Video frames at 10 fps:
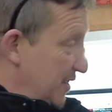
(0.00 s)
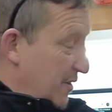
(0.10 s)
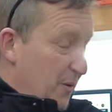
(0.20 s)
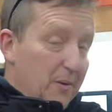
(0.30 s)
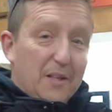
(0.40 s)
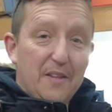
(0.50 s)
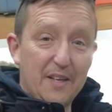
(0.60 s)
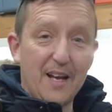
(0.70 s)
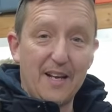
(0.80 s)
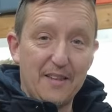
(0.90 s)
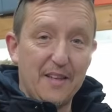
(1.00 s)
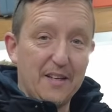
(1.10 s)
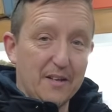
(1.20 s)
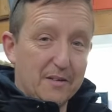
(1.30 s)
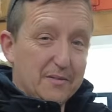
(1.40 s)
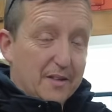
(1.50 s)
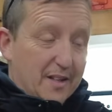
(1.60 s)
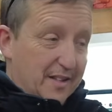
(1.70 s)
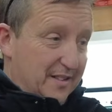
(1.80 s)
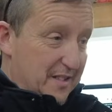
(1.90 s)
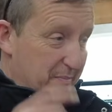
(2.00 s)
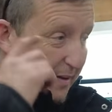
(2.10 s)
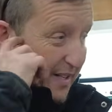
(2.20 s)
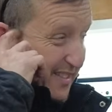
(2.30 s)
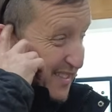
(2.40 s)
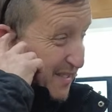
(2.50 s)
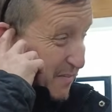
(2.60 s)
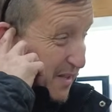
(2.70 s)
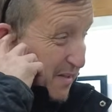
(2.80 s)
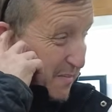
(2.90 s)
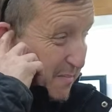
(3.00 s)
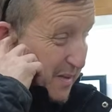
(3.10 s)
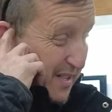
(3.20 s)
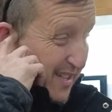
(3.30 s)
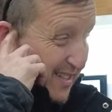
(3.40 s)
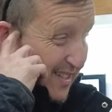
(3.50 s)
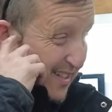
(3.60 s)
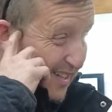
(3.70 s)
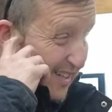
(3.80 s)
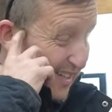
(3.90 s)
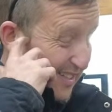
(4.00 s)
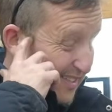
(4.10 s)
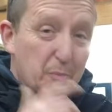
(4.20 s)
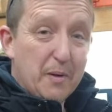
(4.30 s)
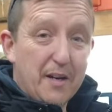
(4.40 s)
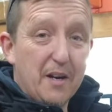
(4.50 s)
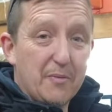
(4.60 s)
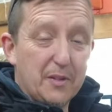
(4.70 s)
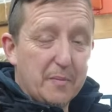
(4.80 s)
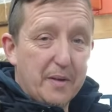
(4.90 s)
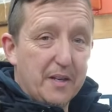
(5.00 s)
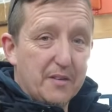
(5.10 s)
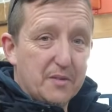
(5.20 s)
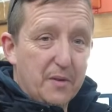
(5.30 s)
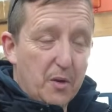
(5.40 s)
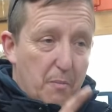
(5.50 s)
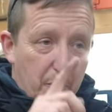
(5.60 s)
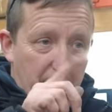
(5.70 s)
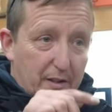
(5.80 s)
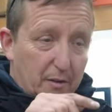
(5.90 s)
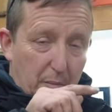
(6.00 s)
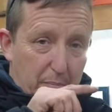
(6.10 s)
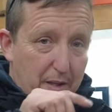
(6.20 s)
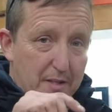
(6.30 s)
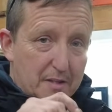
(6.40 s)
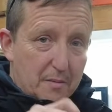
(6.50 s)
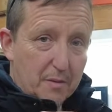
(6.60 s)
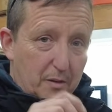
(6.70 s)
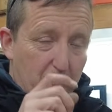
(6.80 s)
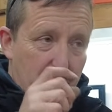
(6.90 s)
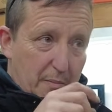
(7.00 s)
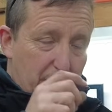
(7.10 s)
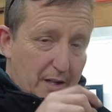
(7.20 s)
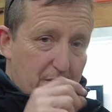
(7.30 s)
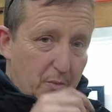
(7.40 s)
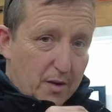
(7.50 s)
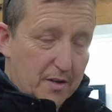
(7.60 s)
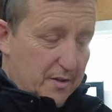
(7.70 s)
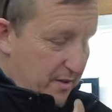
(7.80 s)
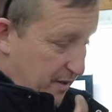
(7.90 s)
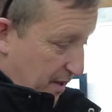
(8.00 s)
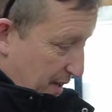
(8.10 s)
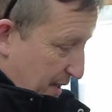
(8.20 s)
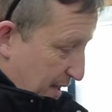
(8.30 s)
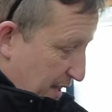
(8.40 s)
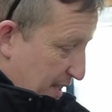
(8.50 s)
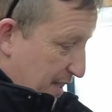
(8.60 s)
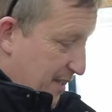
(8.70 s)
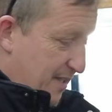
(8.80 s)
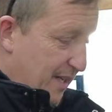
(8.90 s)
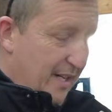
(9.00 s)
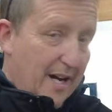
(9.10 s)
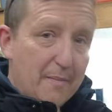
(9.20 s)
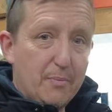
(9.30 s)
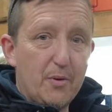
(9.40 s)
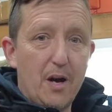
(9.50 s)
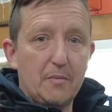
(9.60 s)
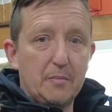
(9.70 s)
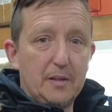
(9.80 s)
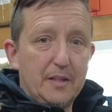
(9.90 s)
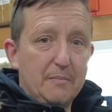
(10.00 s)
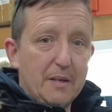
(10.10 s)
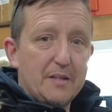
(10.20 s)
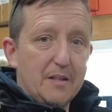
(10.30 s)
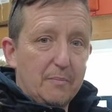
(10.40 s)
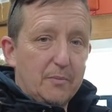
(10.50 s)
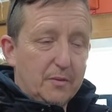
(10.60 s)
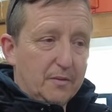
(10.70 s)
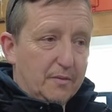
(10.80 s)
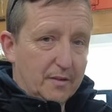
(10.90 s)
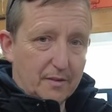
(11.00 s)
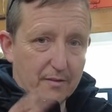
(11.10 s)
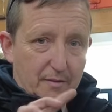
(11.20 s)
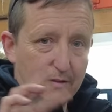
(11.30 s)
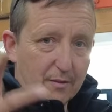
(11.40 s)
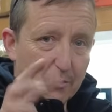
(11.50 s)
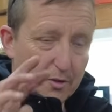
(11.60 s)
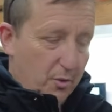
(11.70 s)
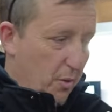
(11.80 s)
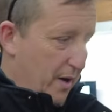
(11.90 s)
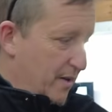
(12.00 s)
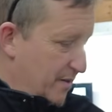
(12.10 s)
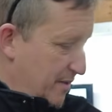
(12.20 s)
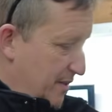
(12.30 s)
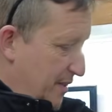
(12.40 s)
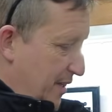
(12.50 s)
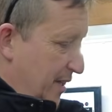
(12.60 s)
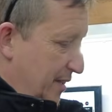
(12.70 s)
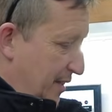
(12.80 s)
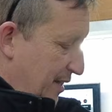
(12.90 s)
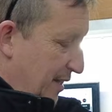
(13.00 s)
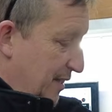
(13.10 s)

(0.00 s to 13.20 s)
the only thing I can think of, despite me being super careful at the beginning of this video and putting a little plus symbol where the plus was, inside I probably mixed up those 2 wires and